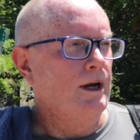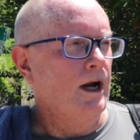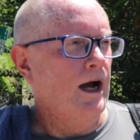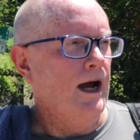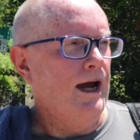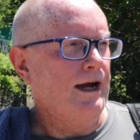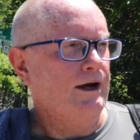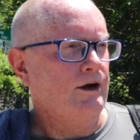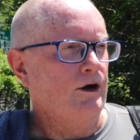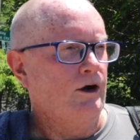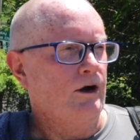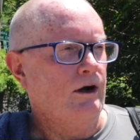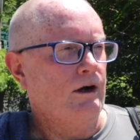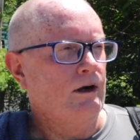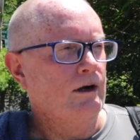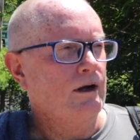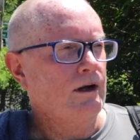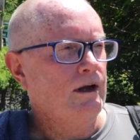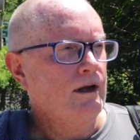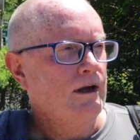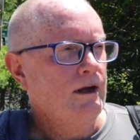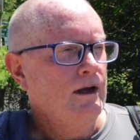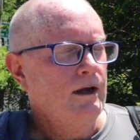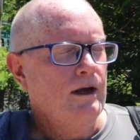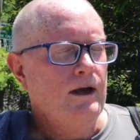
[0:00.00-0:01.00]
Hiker.
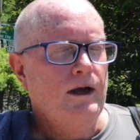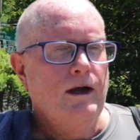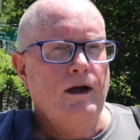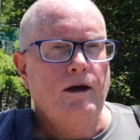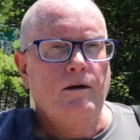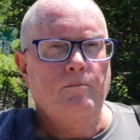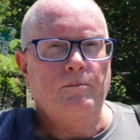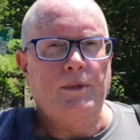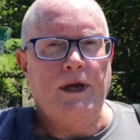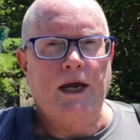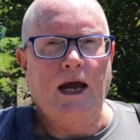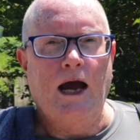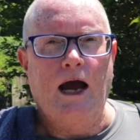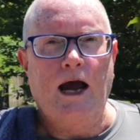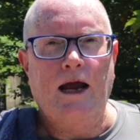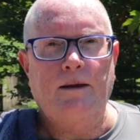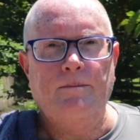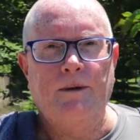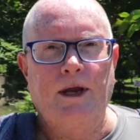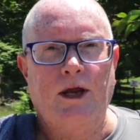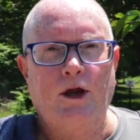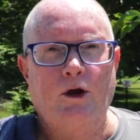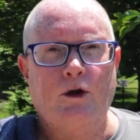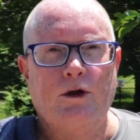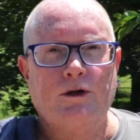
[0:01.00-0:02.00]
Behind
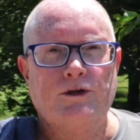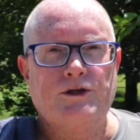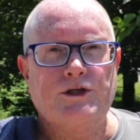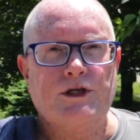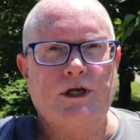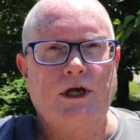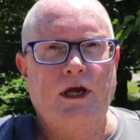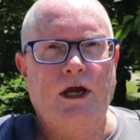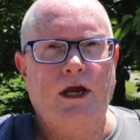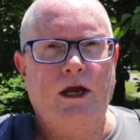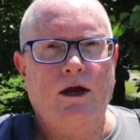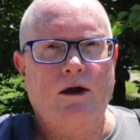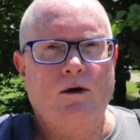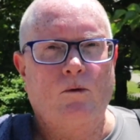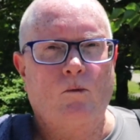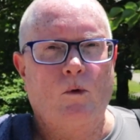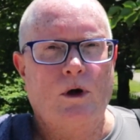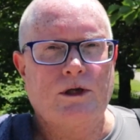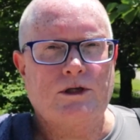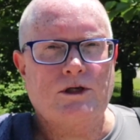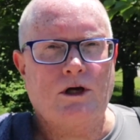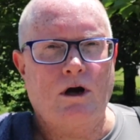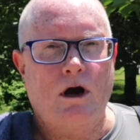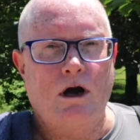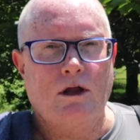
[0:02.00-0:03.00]
me you can see
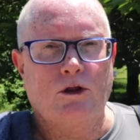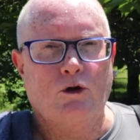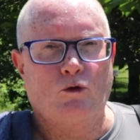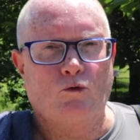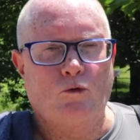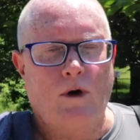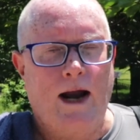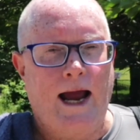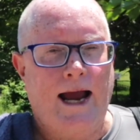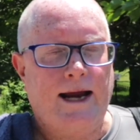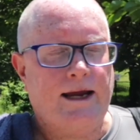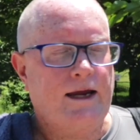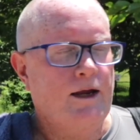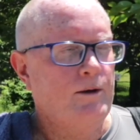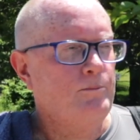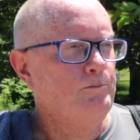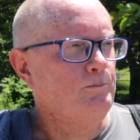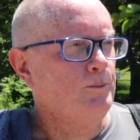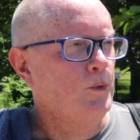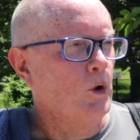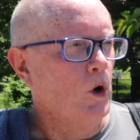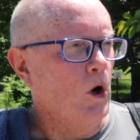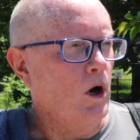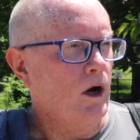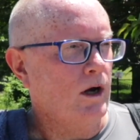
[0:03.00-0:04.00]
what's called the Racket
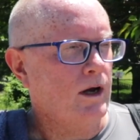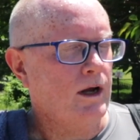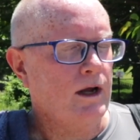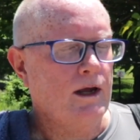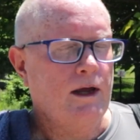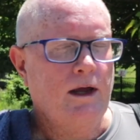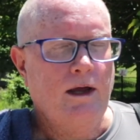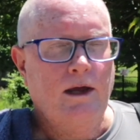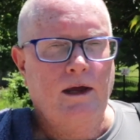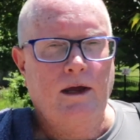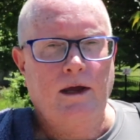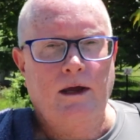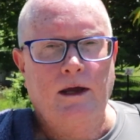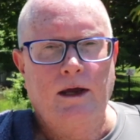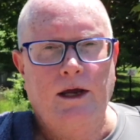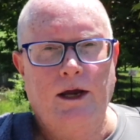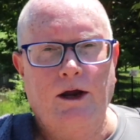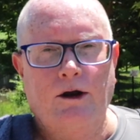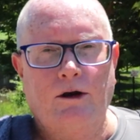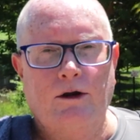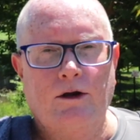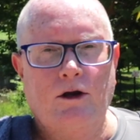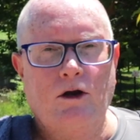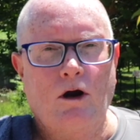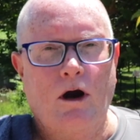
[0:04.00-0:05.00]
brook
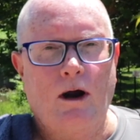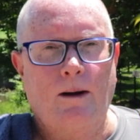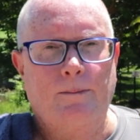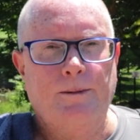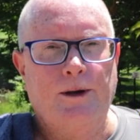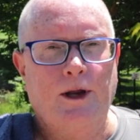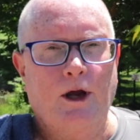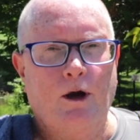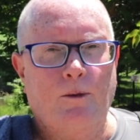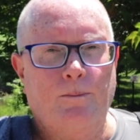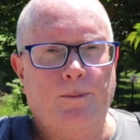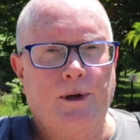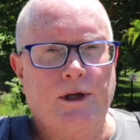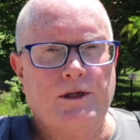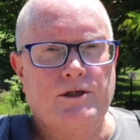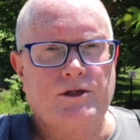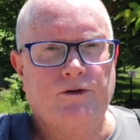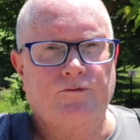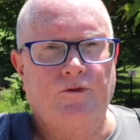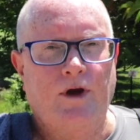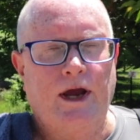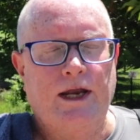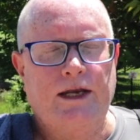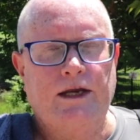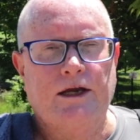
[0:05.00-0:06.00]
here in Carbondale,
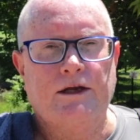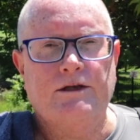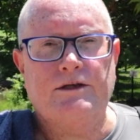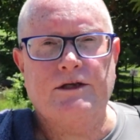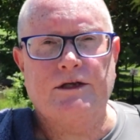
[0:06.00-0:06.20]
Pennsylvania.